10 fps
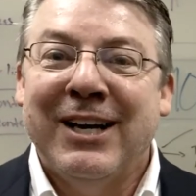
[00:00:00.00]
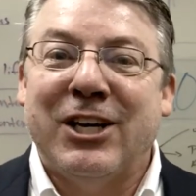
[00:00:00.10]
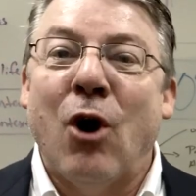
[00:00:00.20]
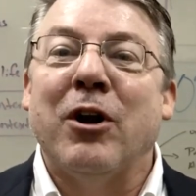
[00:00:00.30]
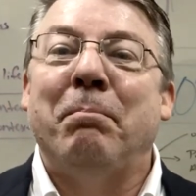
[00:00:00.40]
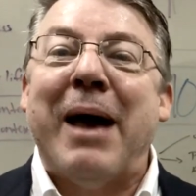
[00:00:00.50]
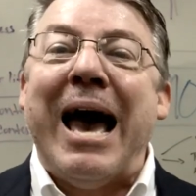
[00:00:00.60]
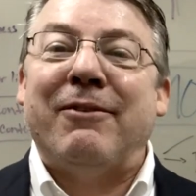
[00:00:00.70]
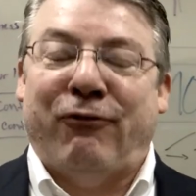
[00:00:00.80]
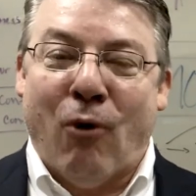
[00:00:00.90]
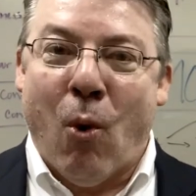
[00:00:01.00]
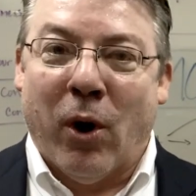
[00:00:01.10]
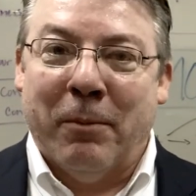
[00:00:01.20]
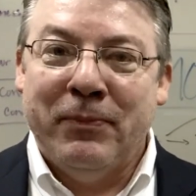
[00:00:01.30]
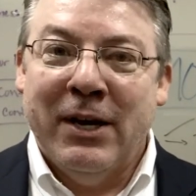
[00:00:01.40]
Go to bat
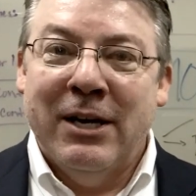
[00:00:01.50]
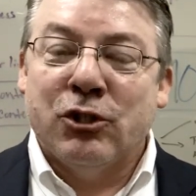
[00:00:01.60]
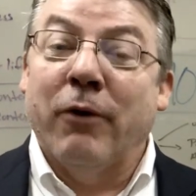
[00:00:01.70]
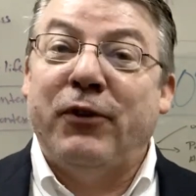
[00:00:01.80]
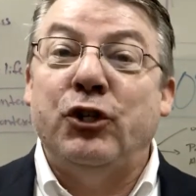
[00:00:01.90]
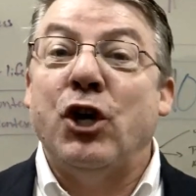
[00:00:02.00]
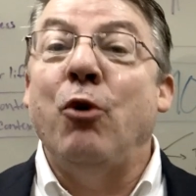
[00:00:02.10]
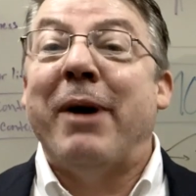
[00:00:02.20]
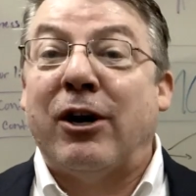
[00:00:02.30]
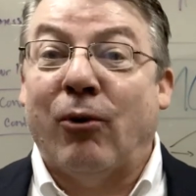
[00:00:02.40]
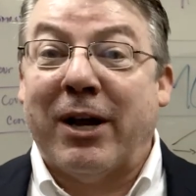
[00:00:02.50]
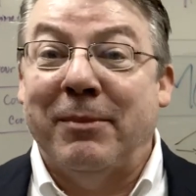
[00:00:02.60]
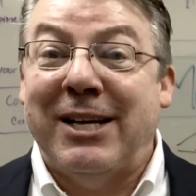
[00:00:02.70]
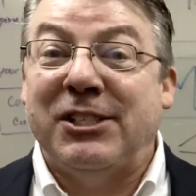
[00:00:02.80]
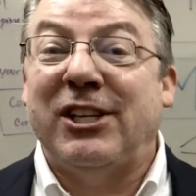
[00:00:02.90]
for. So if you do make a
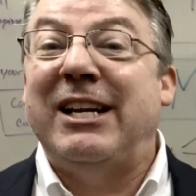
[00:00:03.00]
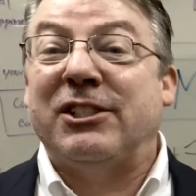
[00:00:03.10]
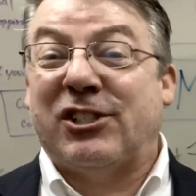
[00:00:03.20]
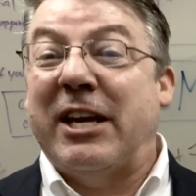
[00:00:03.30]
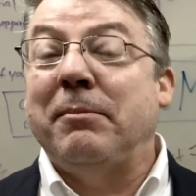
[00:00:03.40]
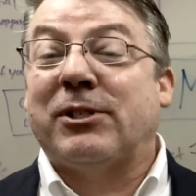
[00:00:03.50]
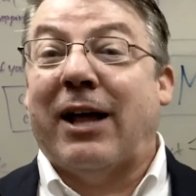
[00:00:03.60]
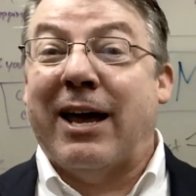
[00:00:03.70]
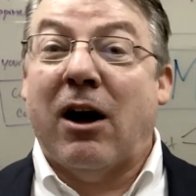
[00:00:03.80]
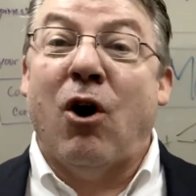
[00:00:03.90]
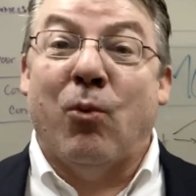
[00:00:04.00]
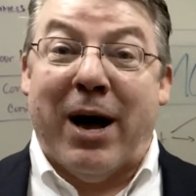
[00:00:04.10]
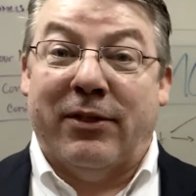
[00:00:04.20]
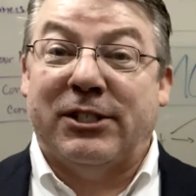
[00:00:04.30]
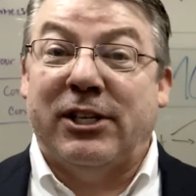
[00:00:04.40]
recommendation and it seems like, oh,
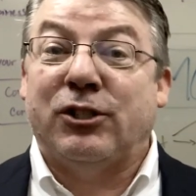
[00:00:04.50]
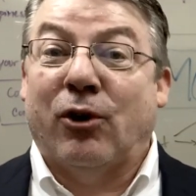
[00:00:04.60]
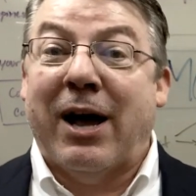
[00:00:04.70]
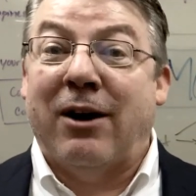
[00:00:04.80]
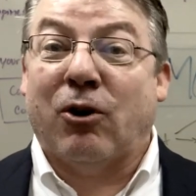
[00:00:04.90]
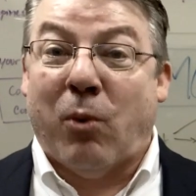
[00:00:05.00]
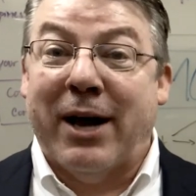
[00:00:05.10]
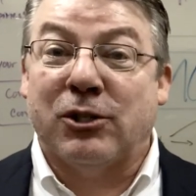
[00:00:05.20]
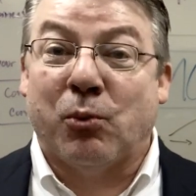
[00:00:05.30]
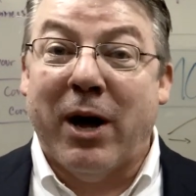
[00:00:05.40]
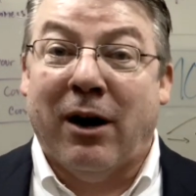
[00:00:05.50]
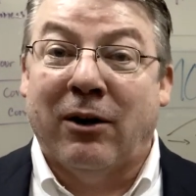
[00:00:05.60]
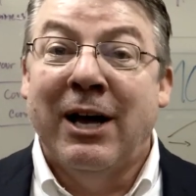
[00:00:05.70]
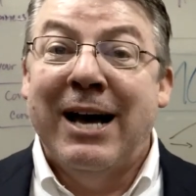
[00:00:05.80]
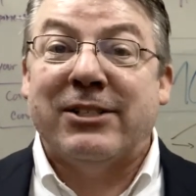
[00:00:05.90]
wow, this didn't turn out quite as
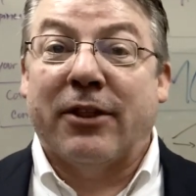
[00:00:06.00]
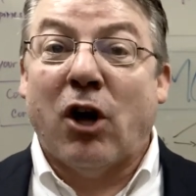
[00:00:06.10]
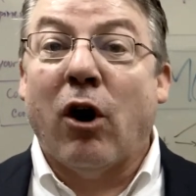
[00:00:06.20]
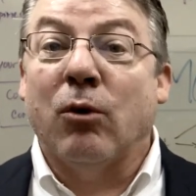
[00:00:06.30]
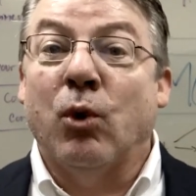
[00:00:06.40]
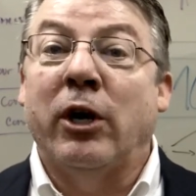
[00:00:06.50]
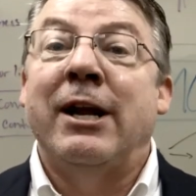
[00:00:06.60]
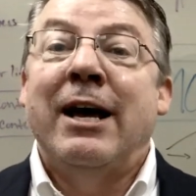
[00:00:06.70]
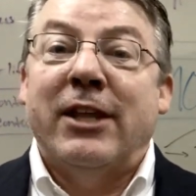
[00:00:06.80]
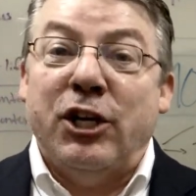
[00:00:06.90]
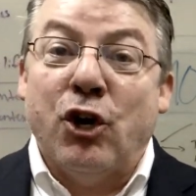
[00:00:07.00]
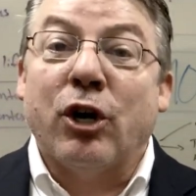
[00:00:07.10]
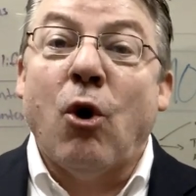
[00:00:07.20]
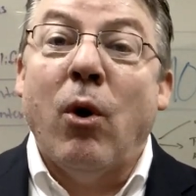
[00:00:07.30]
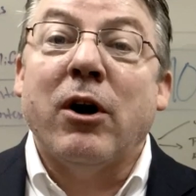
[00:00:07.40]
well as I thought it would, that you're
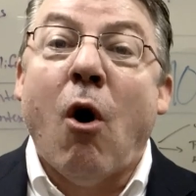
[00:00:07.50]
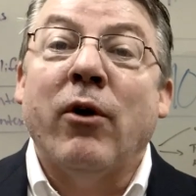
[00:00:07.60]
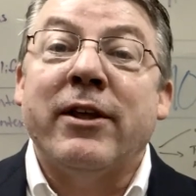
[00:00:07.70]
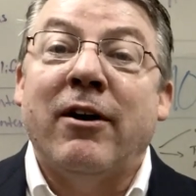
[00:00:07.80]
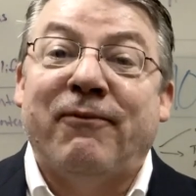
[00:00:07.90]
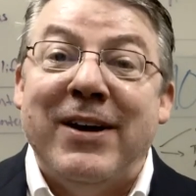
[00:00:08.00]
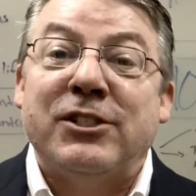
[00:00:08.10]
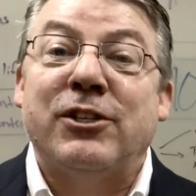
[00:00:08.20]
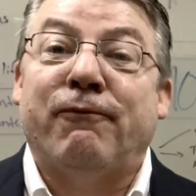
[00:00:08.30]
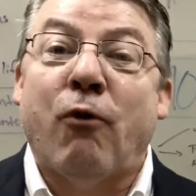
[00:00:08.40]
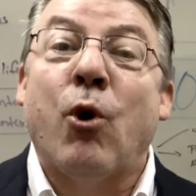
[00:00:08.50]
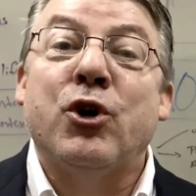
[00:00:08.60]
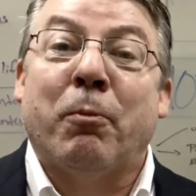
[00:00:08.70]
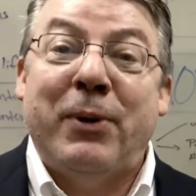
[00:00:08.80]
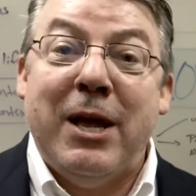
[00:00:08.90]
going on the offensive for
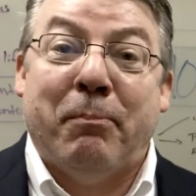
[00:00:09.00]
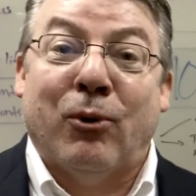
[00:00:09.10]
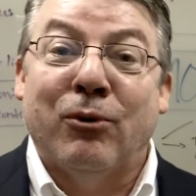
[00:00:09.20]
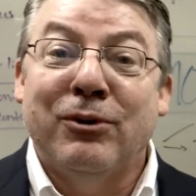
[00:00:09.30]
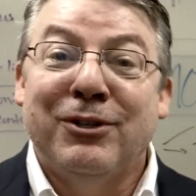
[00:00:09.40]
your people.